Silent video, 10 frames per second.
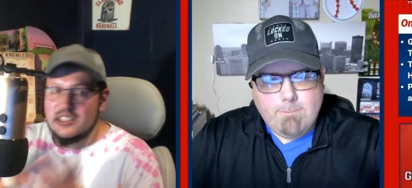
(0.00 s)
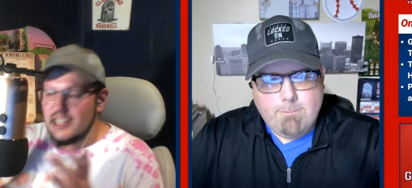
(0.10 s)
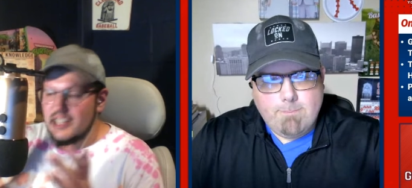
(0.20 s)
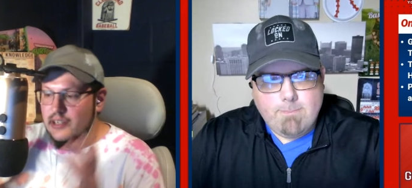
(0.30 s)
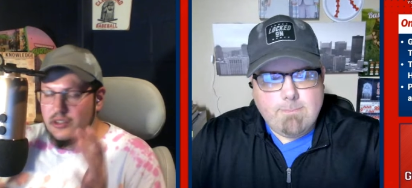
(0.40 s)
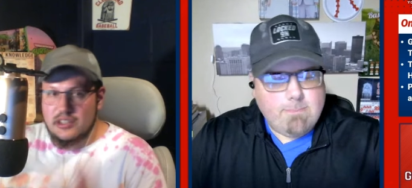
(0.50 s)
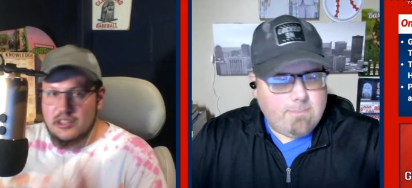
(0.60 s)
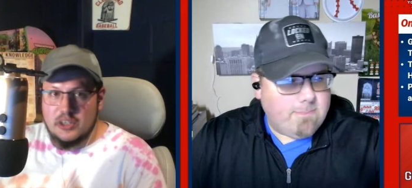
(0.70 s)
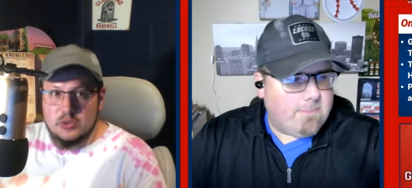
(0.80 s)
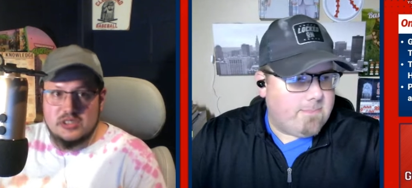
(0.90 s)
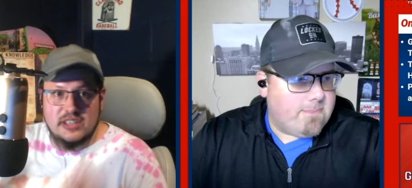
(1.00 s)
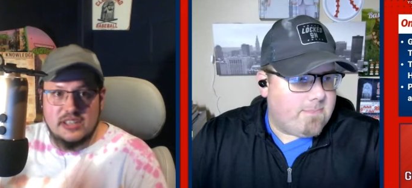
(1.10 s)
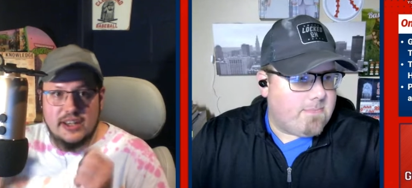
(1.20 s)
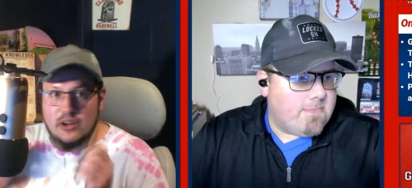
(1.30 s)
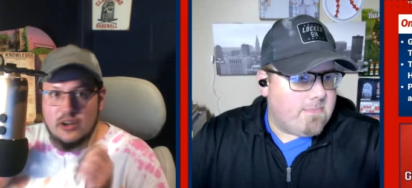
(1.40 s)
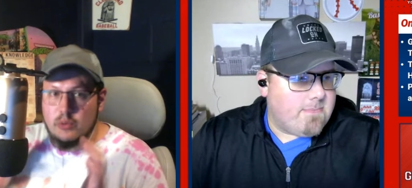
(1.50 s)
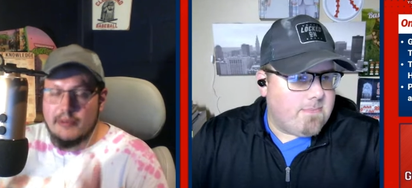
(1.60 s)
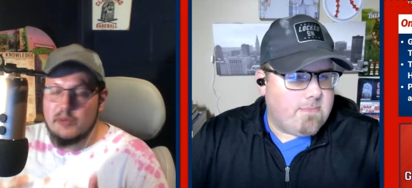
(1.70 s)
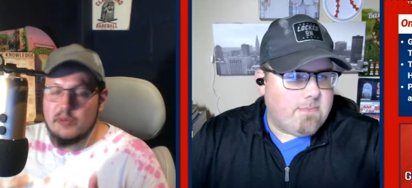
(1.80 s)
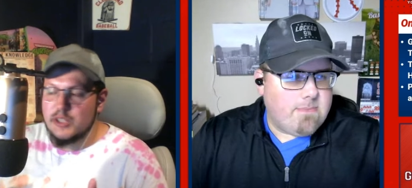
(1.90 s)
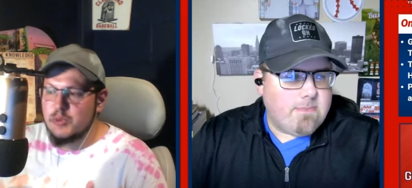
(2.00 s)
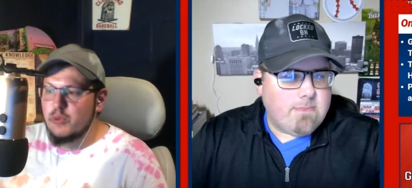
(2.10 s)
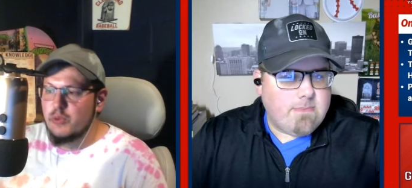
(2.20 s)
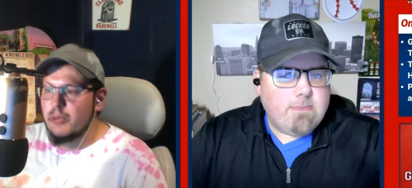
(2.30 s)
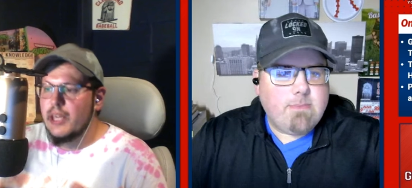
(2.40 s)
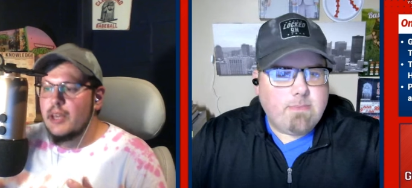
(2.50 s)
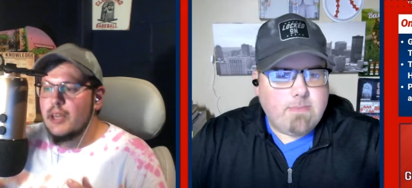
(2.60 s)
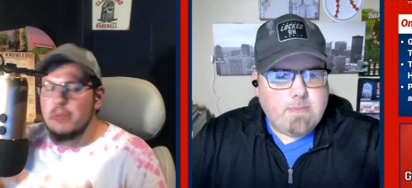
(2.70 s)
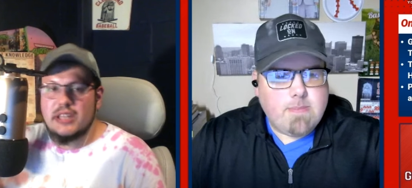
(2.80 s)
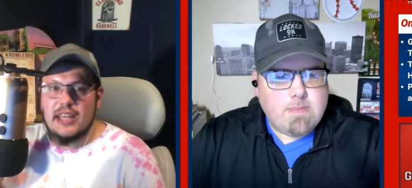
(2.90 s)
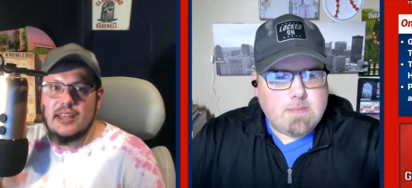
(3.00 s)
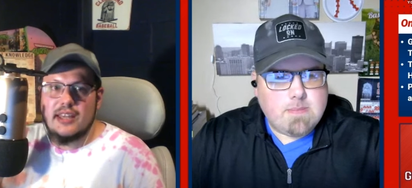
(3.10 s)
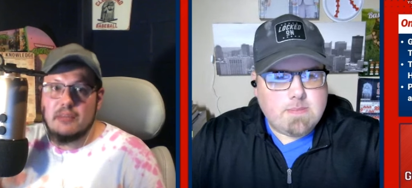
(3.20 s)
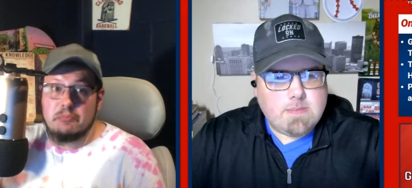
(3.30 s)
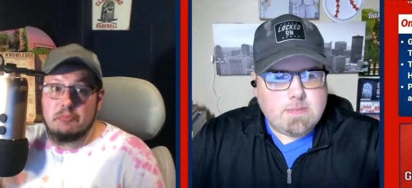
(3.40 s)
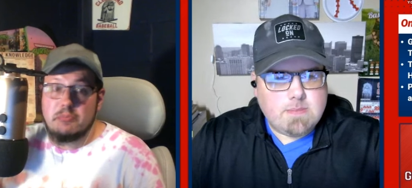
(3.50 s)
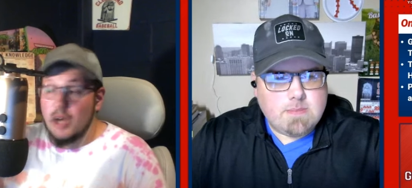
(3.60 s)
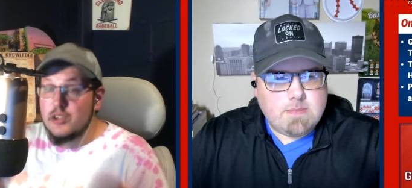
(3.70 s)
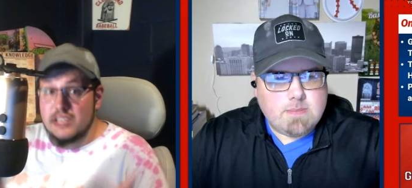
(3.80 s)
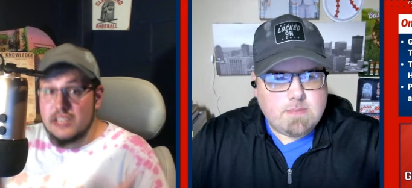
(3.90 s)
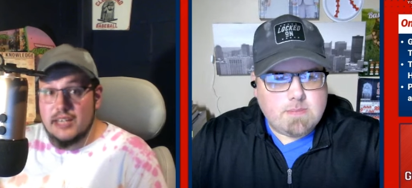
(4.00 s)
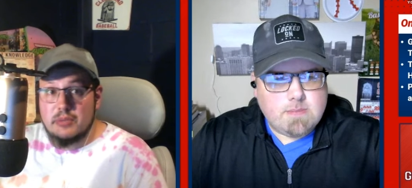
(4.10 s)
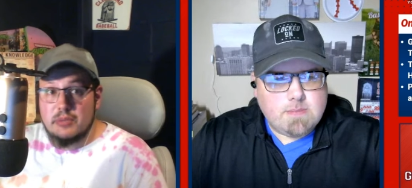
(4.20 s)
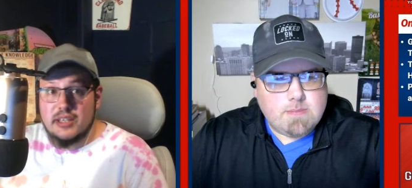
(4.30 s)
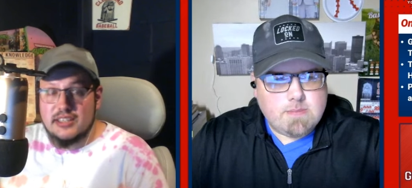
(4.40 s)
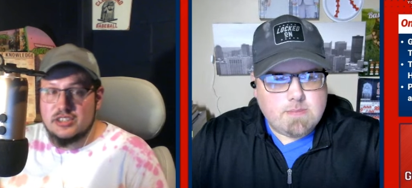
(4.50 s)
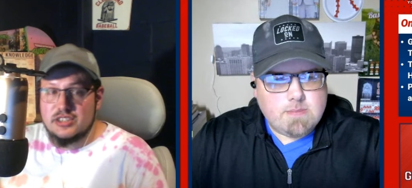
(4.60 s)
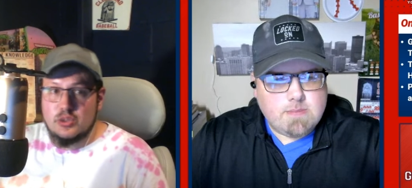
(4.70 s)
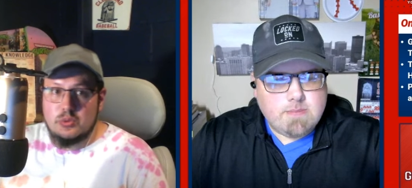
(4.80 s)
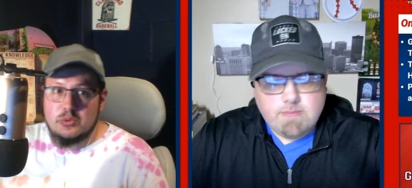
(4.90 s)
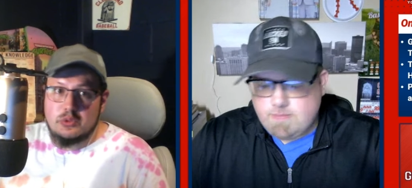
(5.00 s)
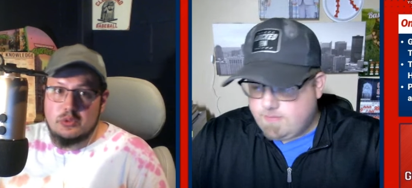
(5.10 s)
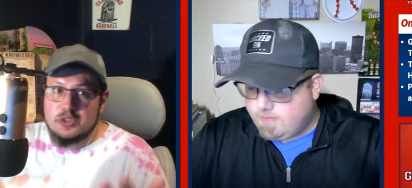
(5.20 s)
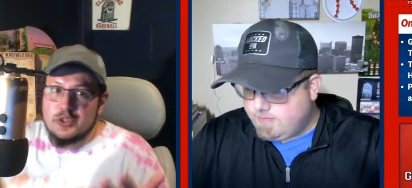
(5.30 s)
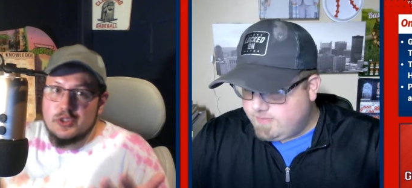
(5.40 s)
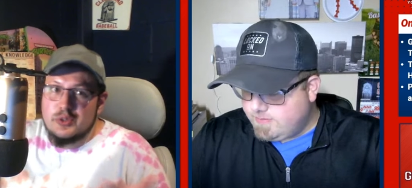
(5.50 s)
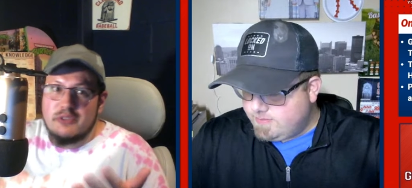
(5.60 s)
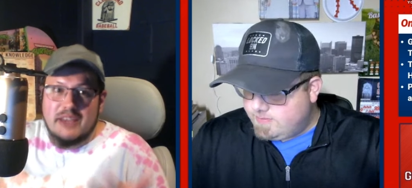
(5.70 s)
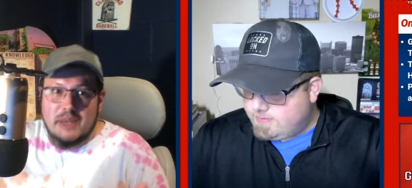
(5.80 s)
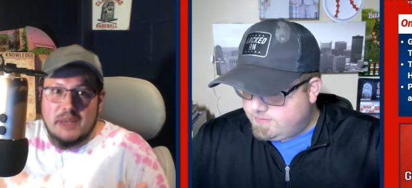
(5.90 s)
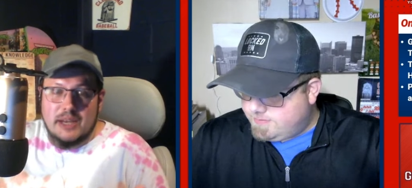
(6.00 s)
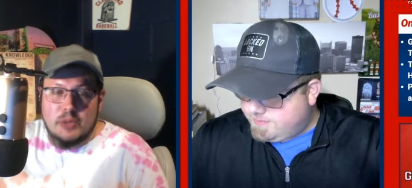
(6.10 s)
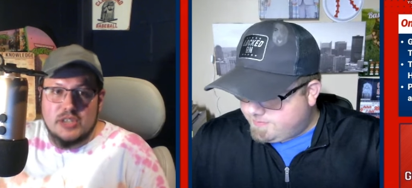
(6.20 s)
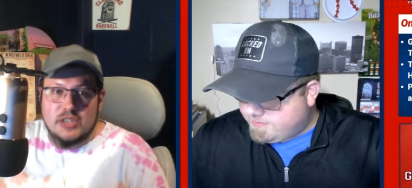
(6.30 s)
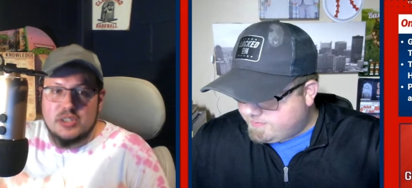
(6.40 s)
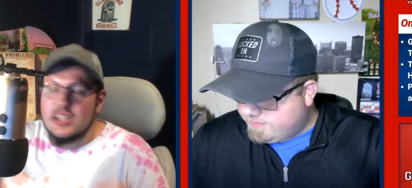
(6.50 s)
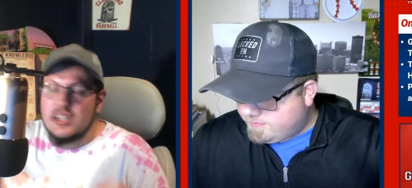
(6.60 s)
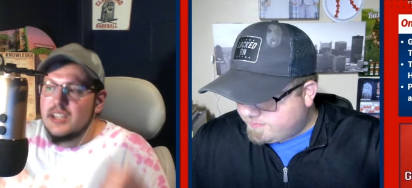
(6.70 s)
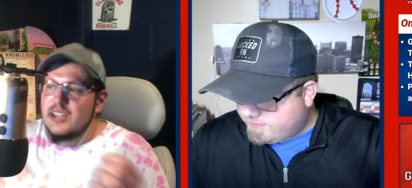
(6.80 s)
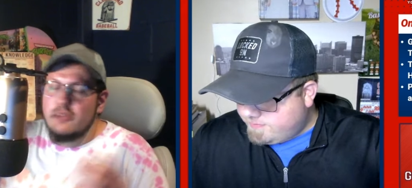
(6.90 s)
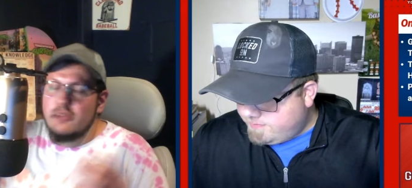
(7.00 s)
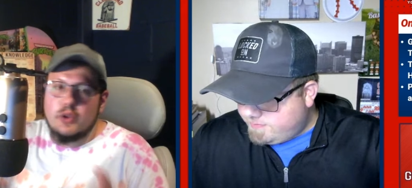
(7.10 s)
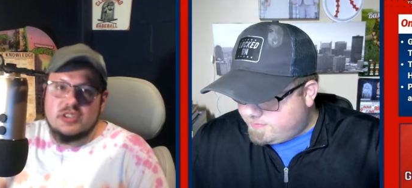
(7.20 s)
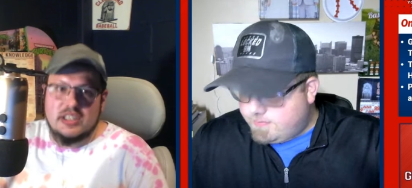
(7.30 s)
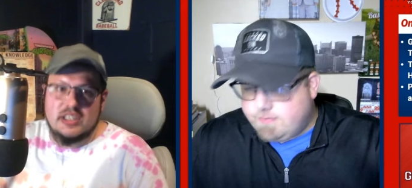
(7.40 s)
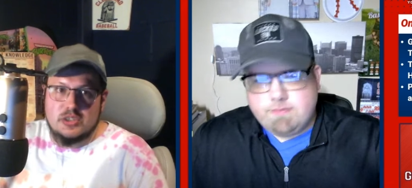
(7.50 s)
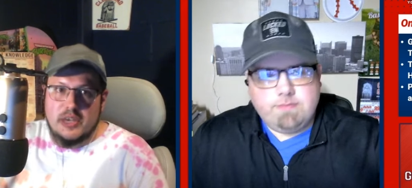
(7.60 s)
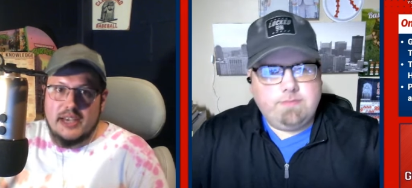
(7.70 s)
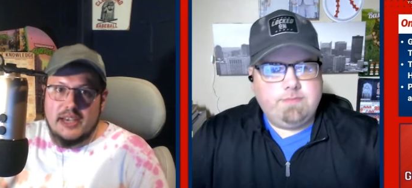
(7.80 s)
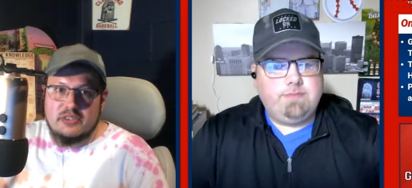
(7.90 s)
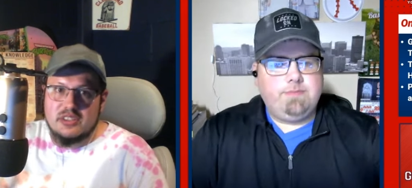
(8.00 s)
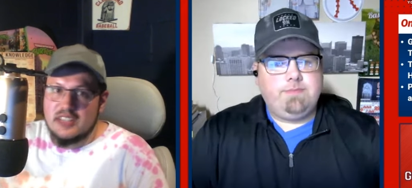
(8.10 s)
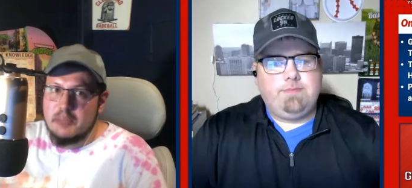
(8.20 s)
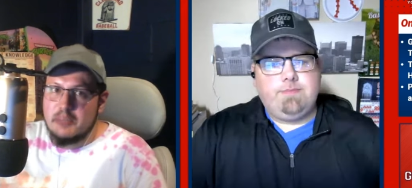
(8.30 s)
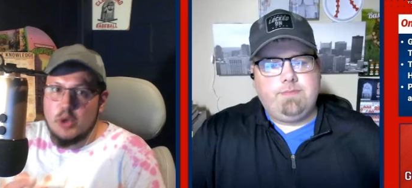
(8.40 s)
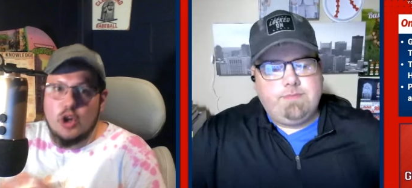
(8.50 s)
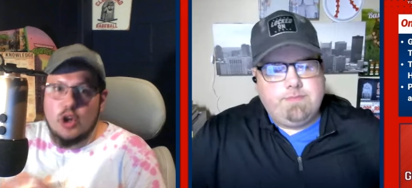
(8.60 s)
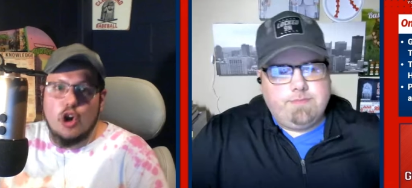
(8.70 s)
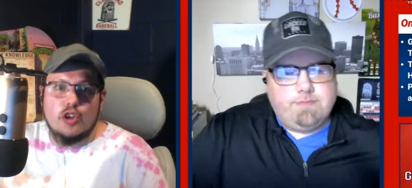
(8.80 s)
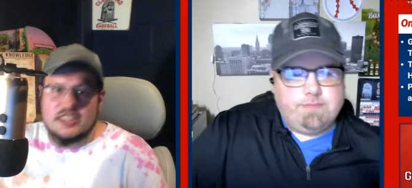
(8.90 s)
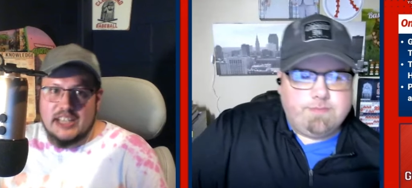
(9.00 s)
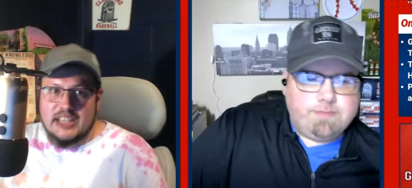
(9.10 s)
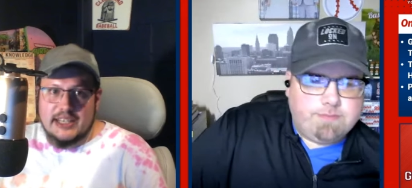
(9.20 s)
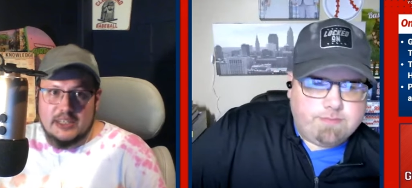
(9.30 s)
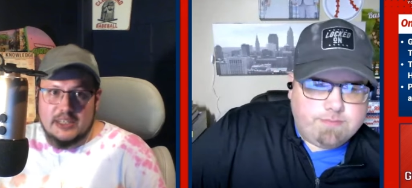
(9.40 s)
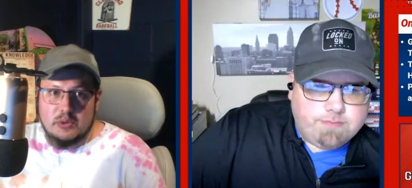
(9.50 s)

Speaker 1: They are the goats. They are Mount Rushmore for me. But they, understandably, it's a two two to five man operation. They are focused on the draft. They broke all the signing